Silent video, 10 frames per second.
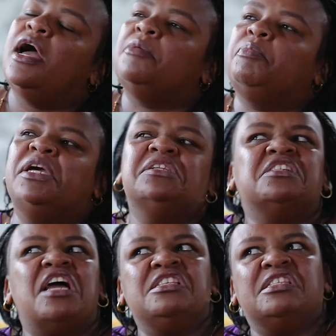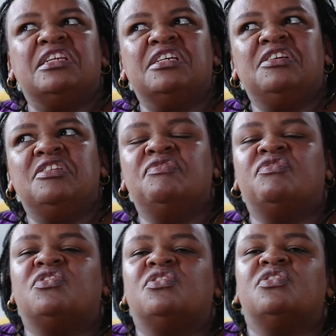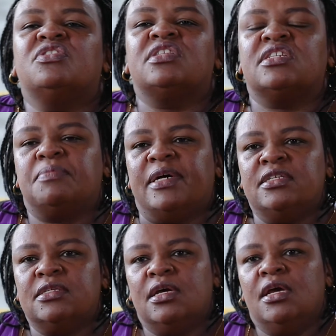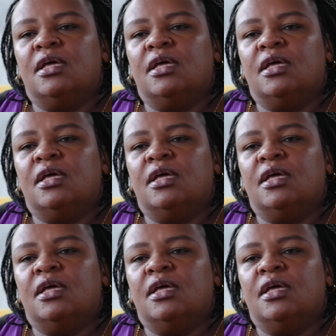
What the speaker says: I paid nicely for 6 months,